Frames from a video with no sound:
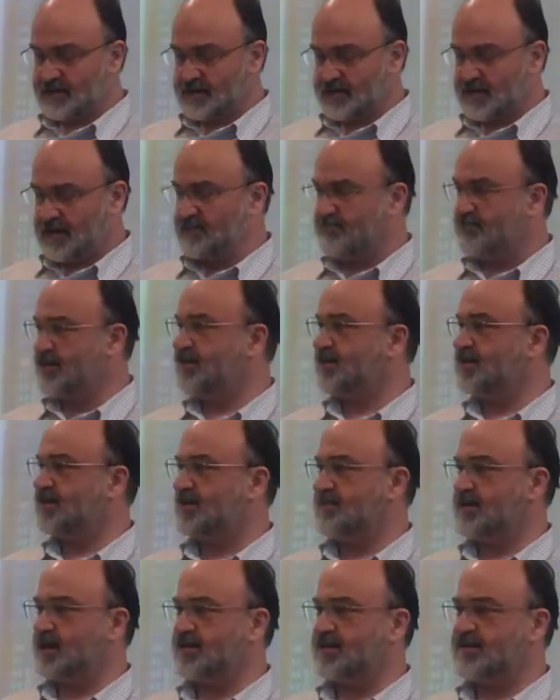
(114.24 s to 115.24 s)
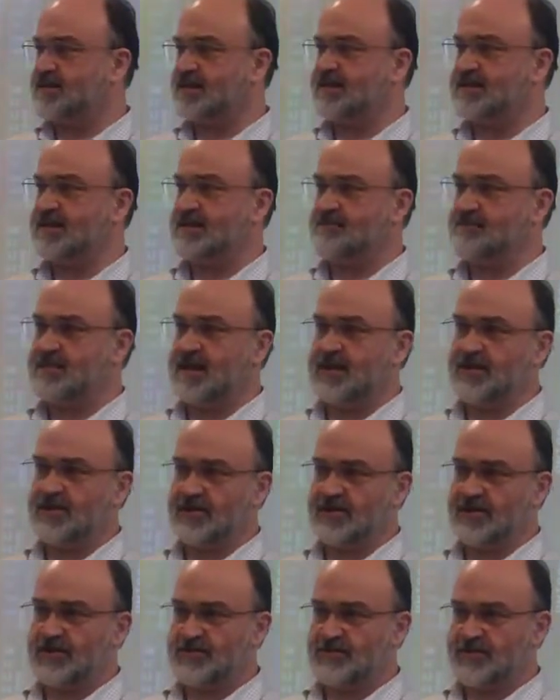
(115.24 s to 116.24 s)
It runs at about 16
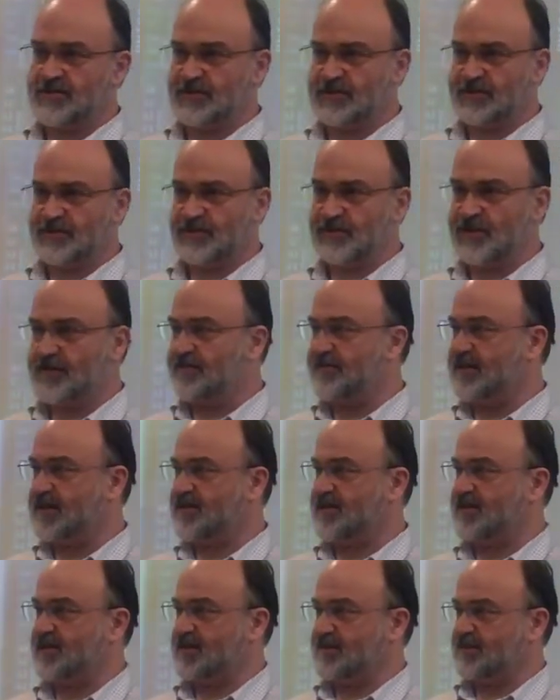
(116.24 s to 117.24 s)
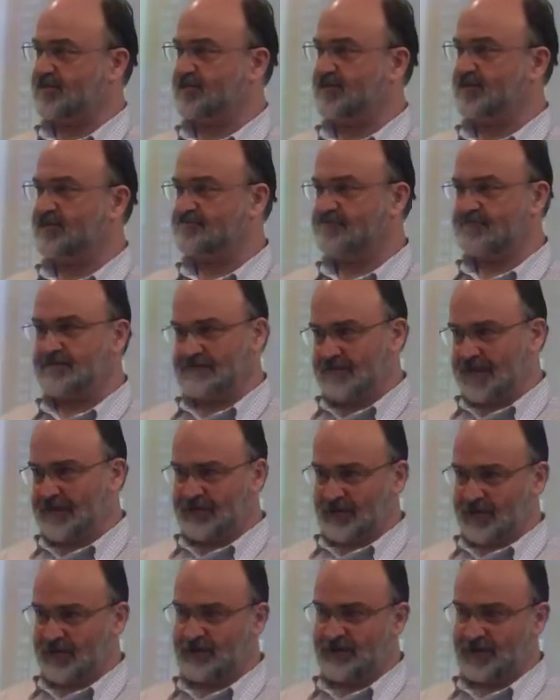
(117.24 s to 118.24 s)
megahertz, which is far faster than
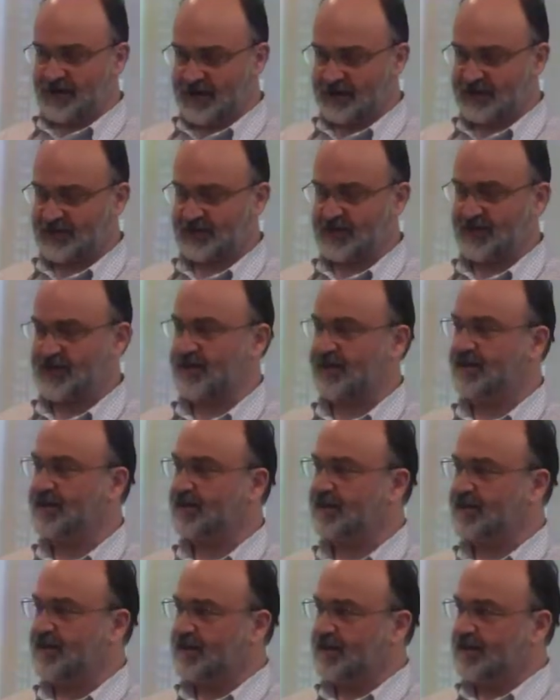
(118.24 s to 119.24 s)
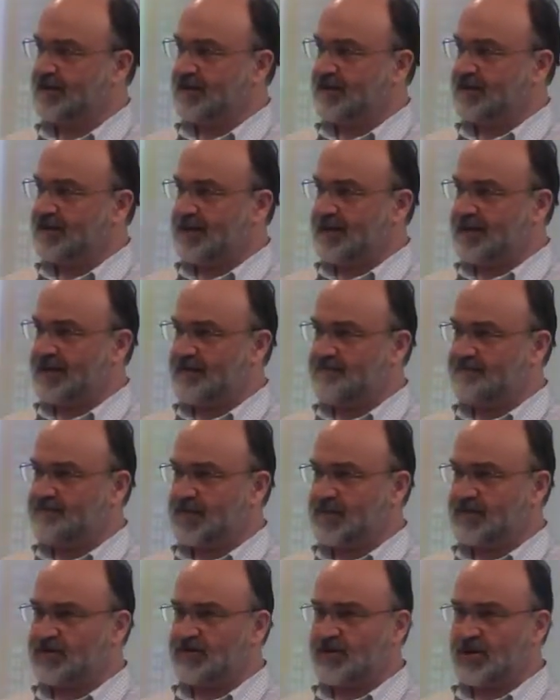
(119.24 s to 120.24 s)
even you guys can think.
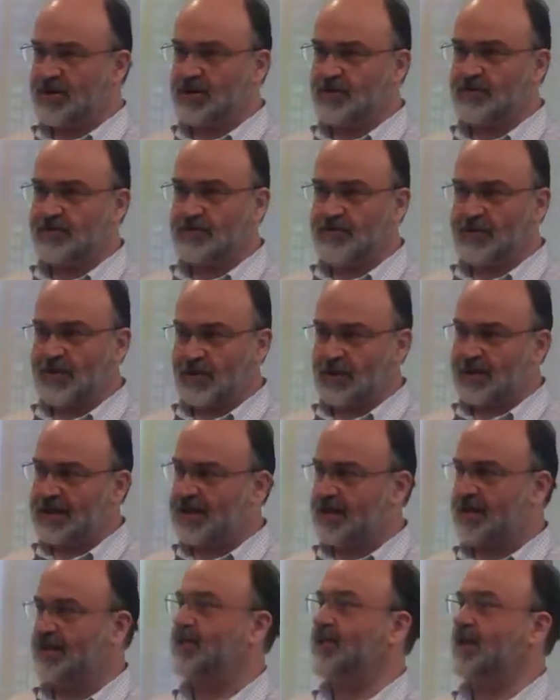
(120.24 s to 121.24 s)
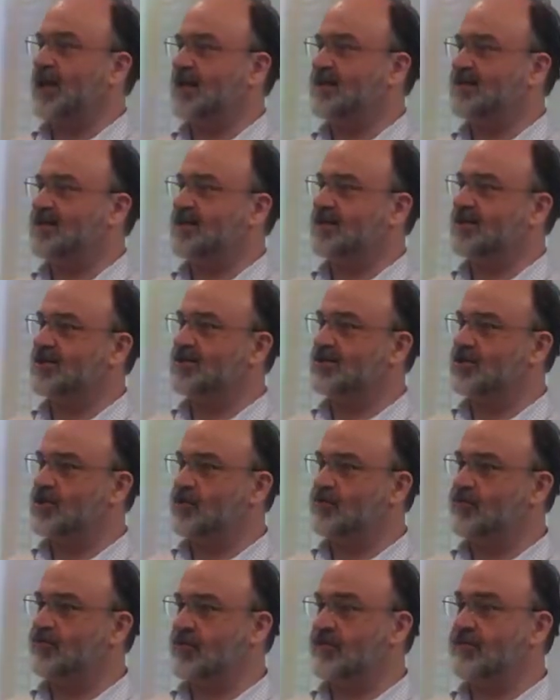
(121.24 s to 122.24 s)
And so little things it can
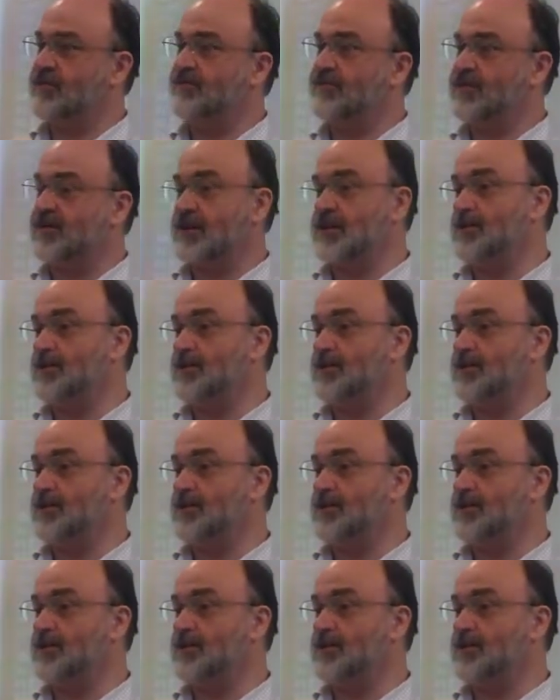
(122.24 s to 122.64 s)
do very, very